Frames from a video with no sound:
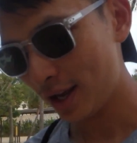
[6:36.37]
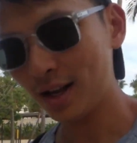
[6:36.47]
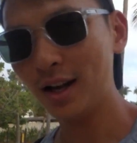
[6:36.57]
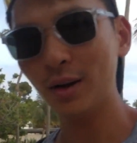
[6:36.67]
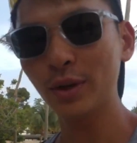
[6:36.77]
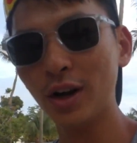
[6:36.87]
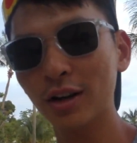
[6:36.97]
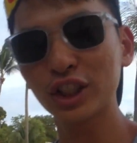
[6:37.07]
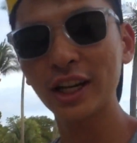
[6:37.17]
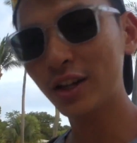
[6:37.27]
Uh, we caught
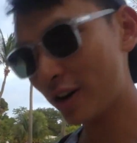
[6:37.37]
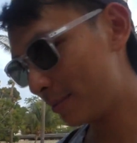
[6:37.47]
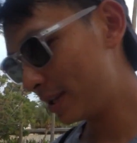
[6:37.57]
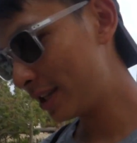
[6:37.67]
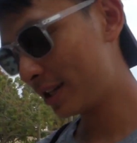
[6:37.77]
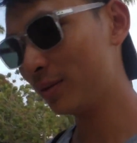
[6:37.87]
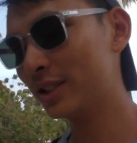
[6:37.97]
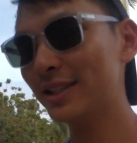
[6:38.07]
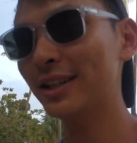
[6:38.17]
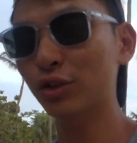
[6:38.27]
our shiny Krabby. We
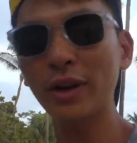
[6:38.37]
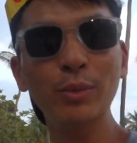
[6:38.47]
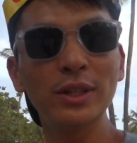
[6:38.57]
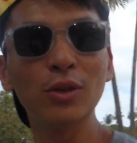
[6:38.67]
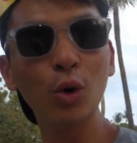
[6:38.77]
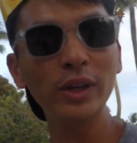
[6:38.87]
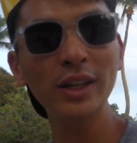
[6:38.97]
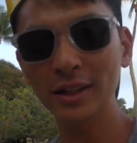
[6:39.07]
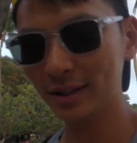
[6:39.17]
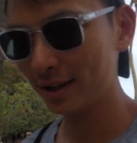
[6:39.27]
just did a trade with
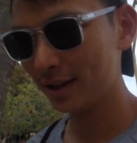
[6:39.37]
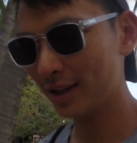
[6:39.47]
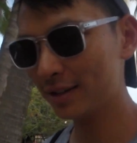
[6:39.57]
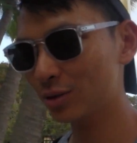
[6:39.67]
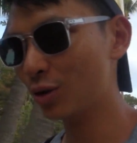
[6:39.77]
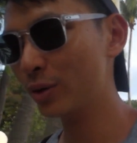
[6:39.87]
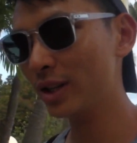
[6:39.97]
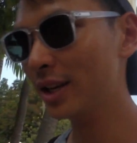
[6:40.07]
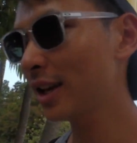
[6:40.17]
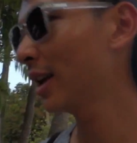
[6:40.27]
Zoe. Thanks, Zoe.